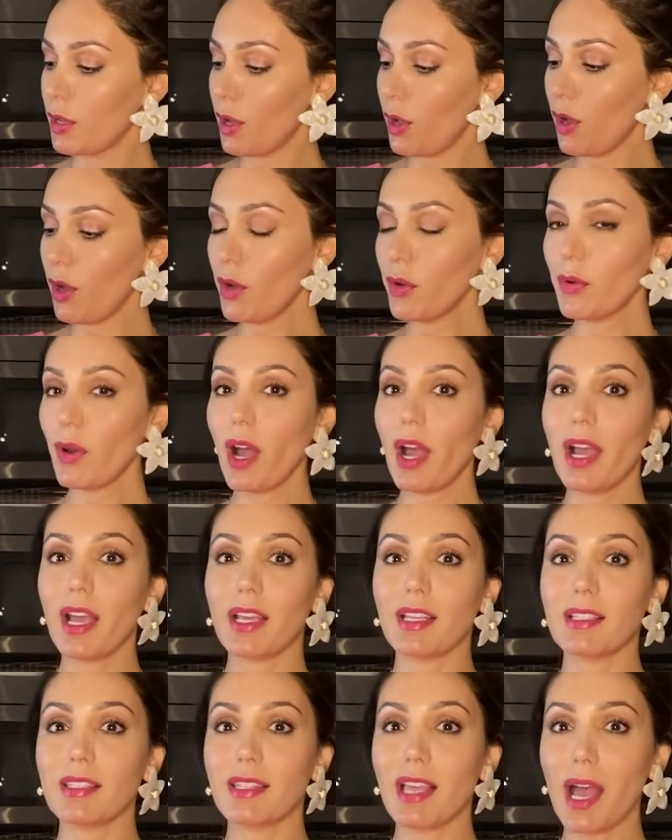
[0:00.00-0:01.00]
All
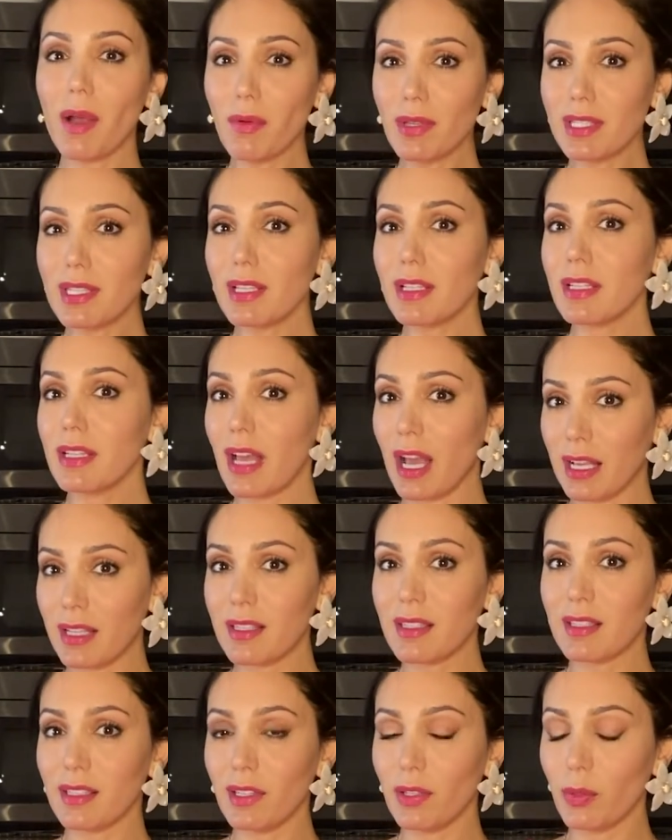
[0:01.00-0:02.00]
right, that was a
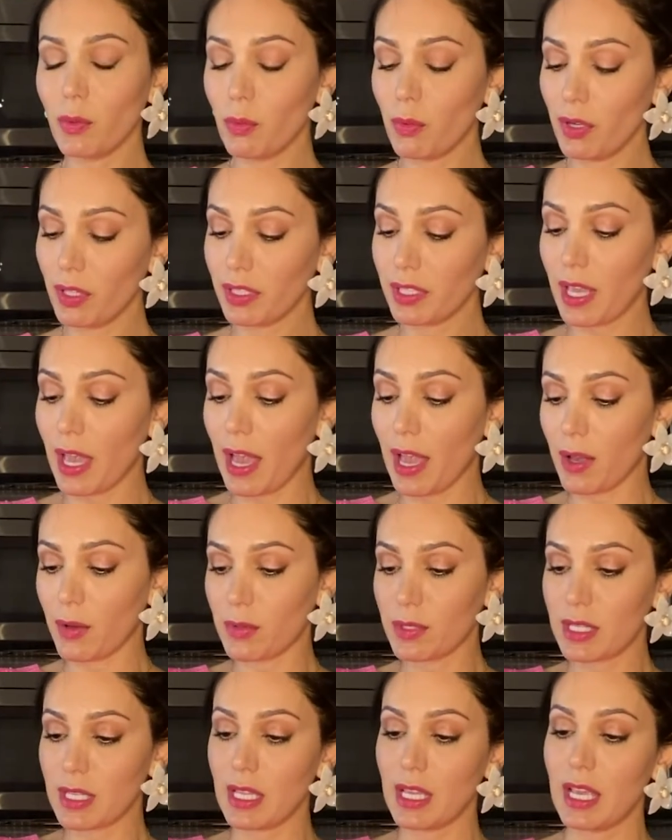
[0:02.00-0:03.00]
nice little
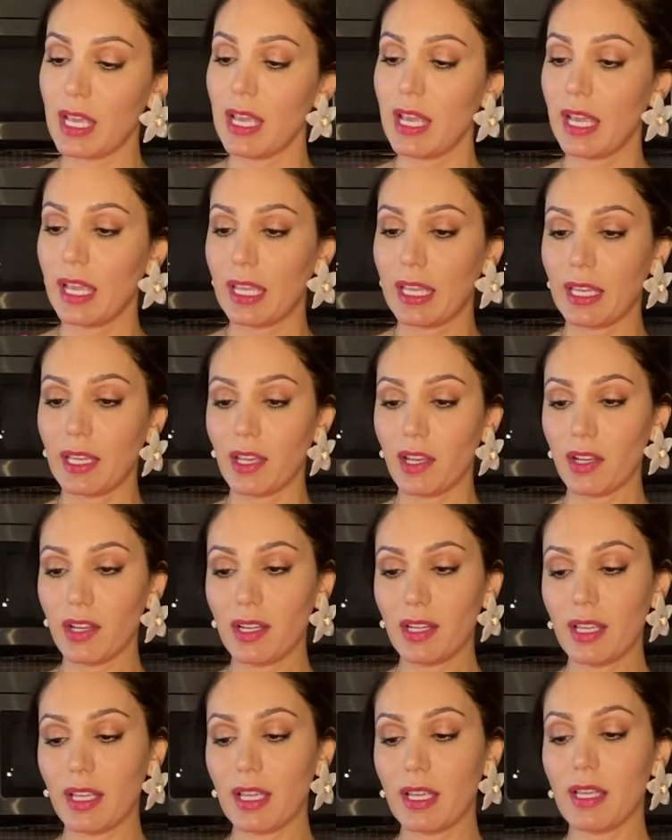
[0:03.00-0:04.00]
workout.
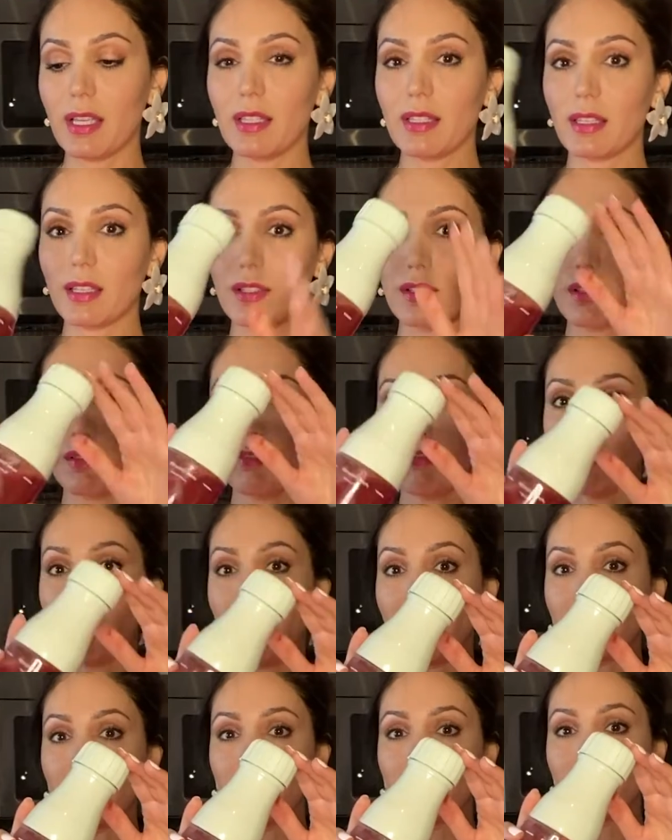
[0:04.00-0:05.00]
Here is the
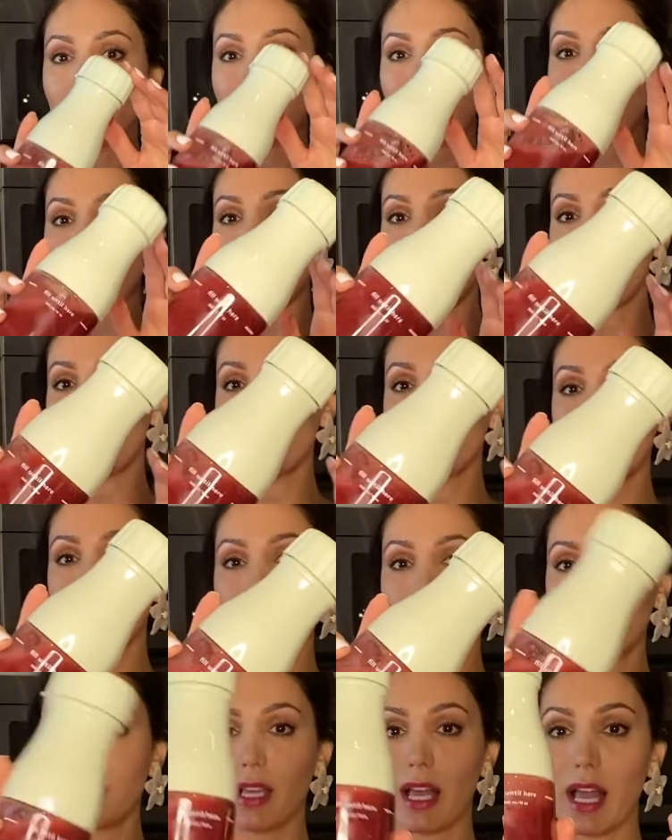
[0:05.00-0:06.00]
final result,
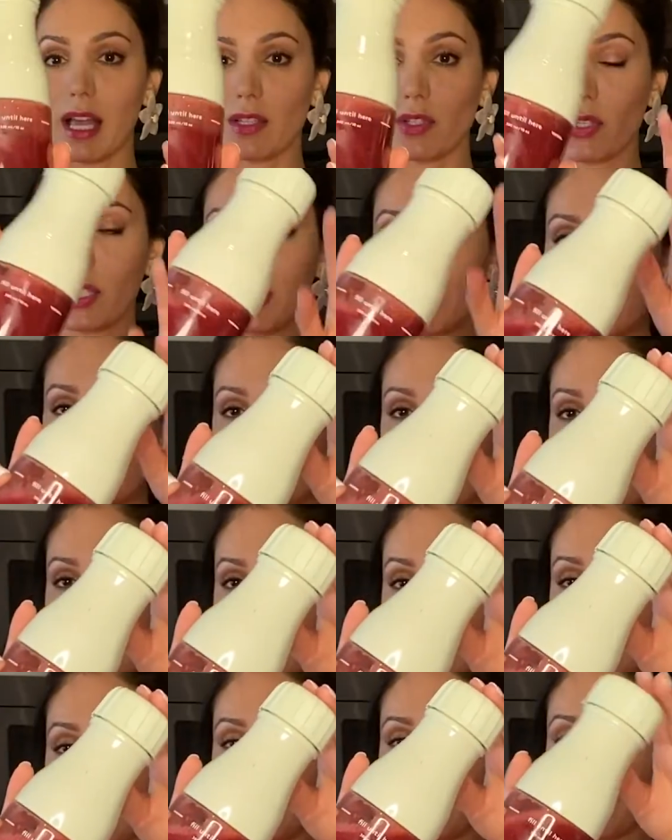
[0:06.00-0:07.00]
as you can
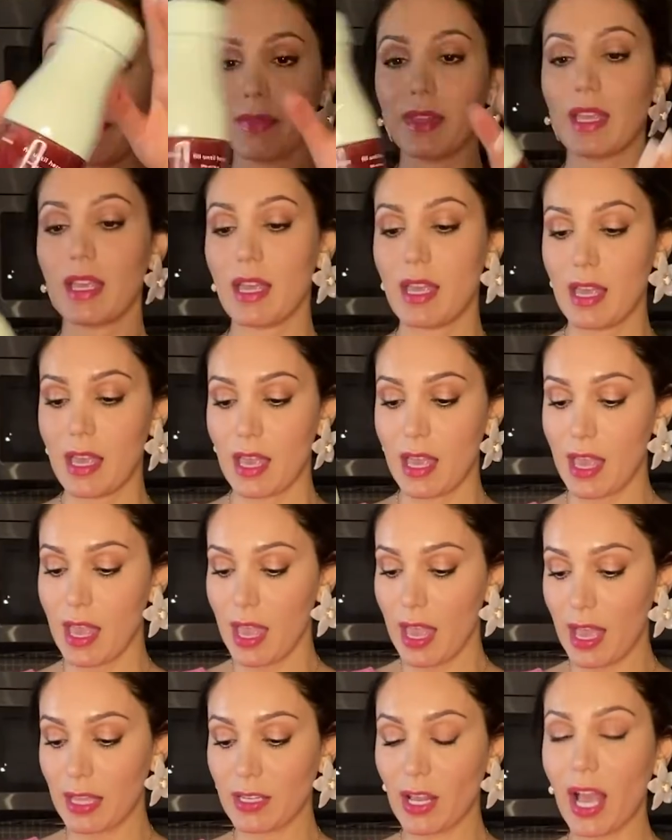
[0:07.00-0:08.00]
see,
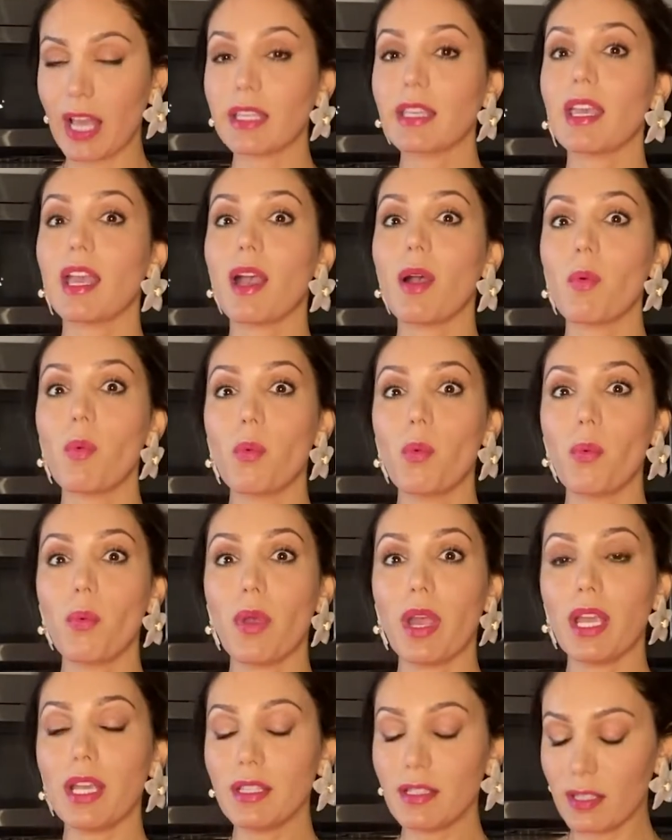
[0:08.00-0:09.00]
and I can't
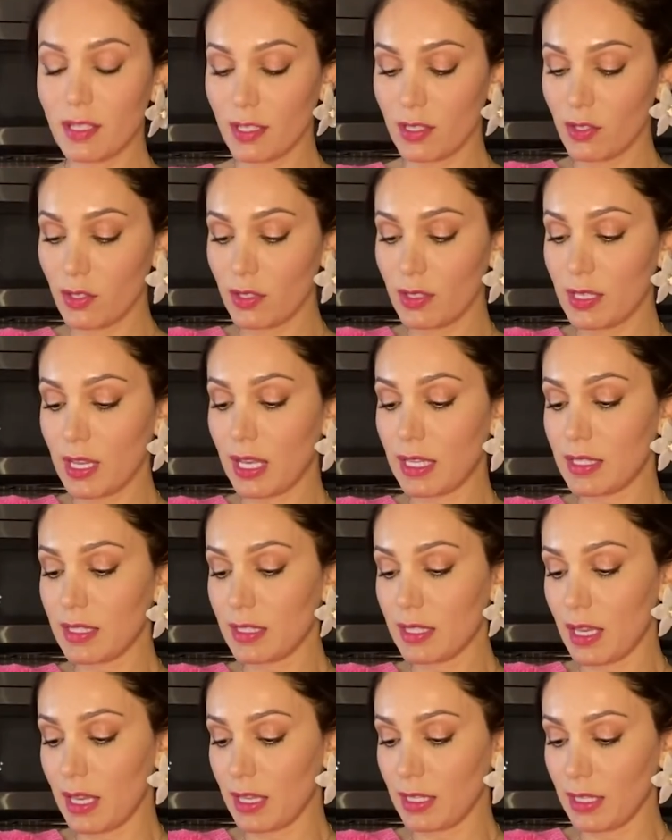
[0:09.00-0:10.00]
wait to
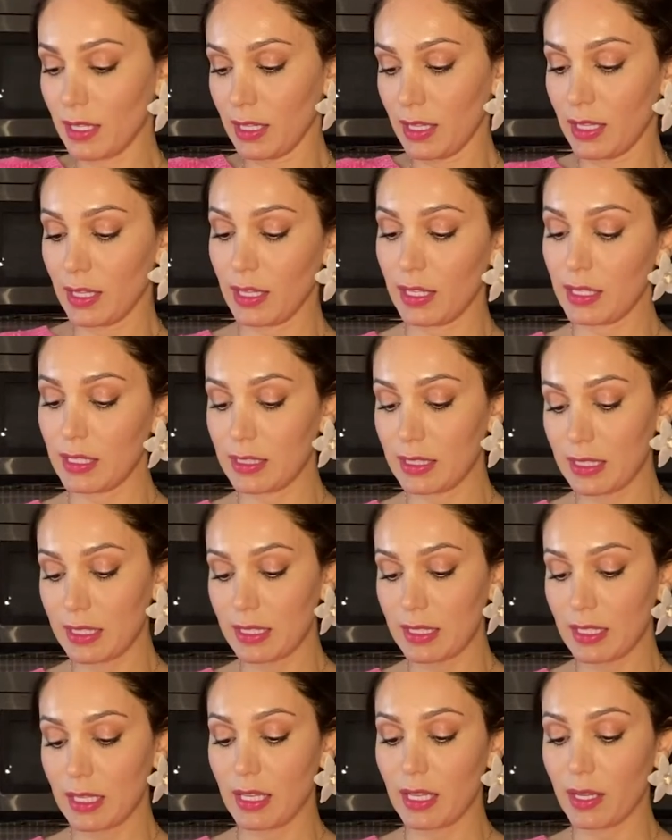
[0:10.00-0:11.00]
taste it.
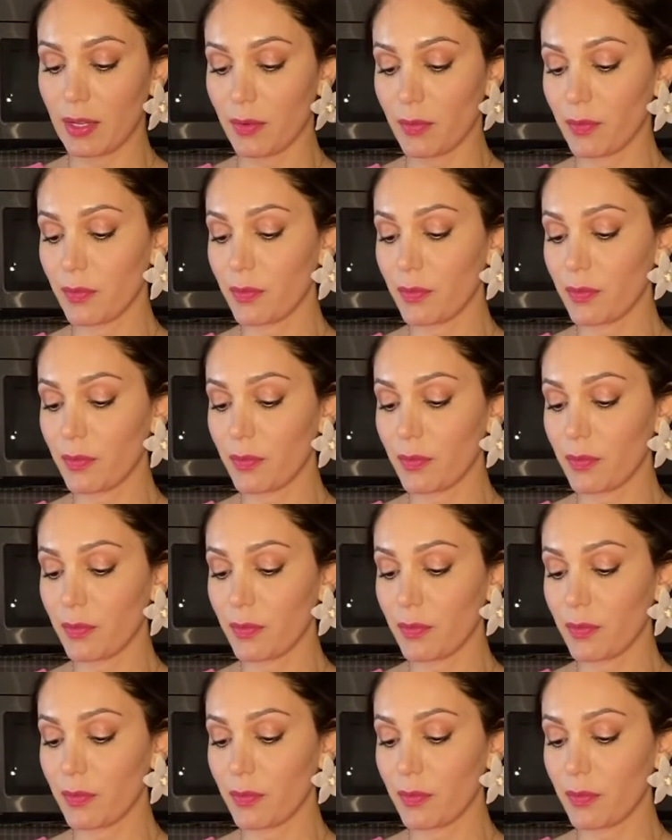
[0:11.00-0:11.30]
Let's see.